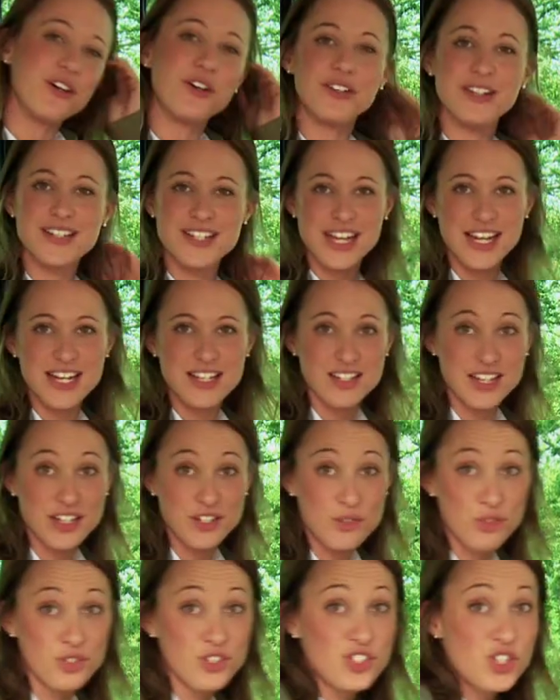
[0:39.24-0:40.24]
holidays
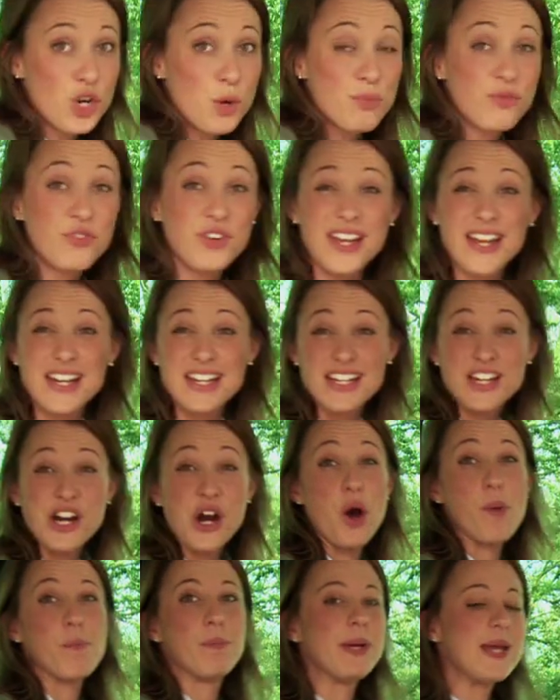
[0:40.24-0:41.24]
and you stop for
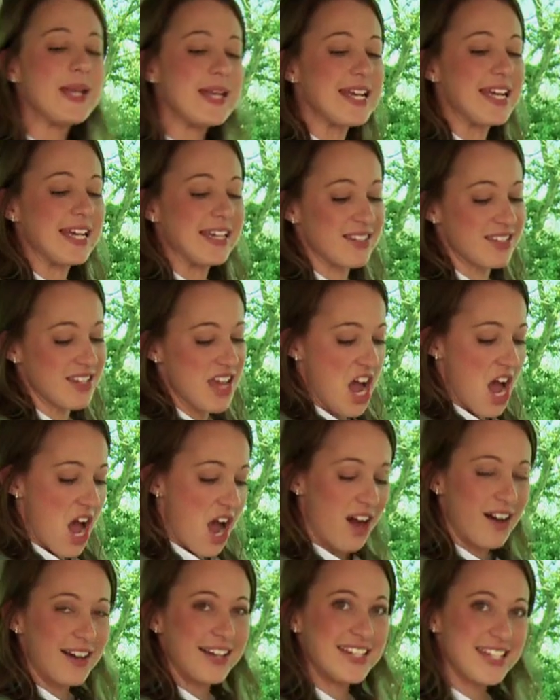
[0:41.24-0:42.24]
in-car picnics,
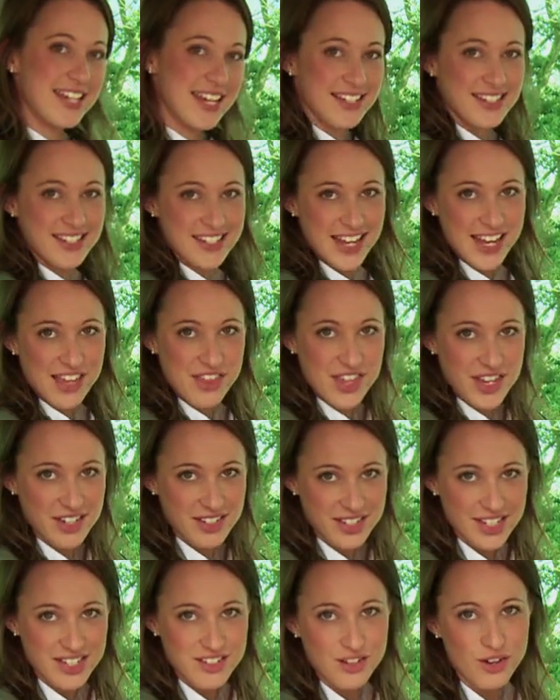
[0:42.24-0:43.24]
I dare say
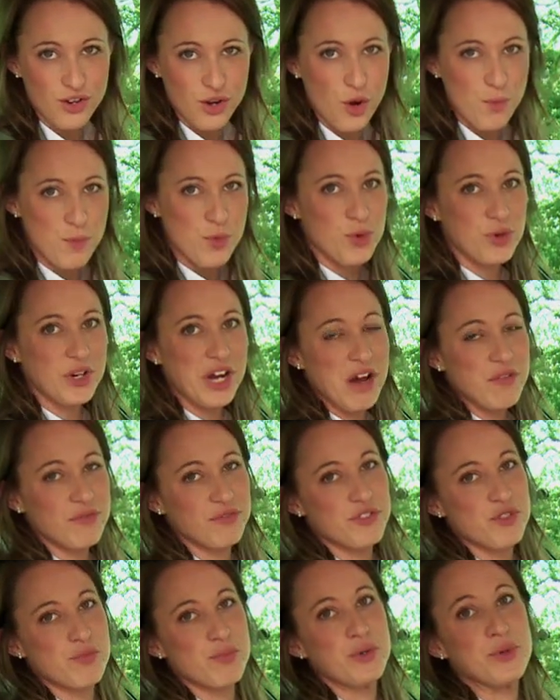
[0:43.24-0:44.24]
this is a lot more
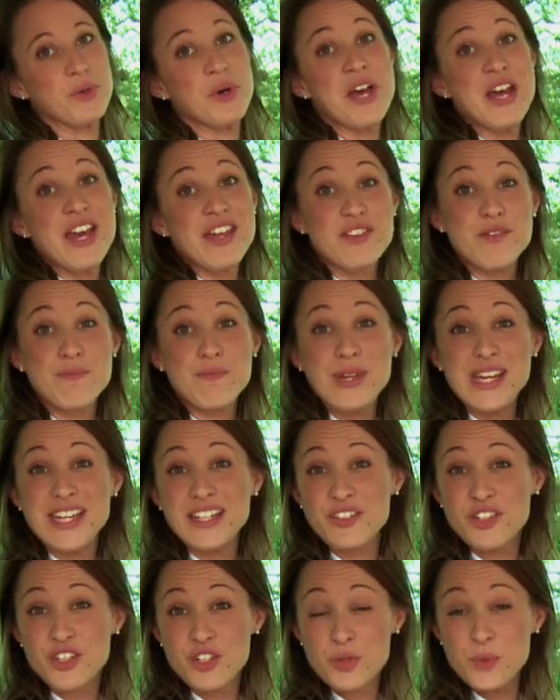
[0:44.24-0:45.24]
comfortable than
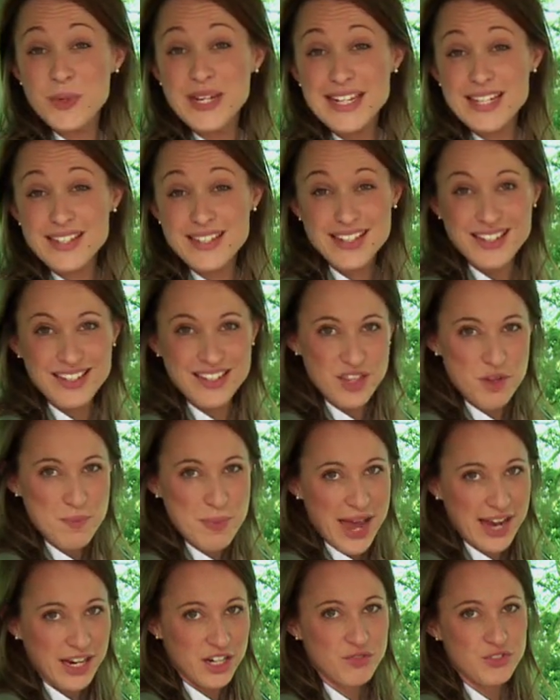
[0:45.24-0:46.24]
being squeezed into the
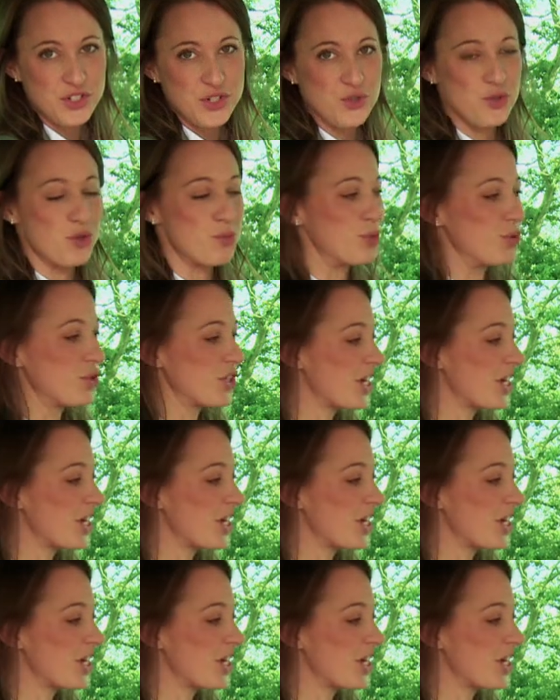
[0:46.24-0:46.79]
back of a normal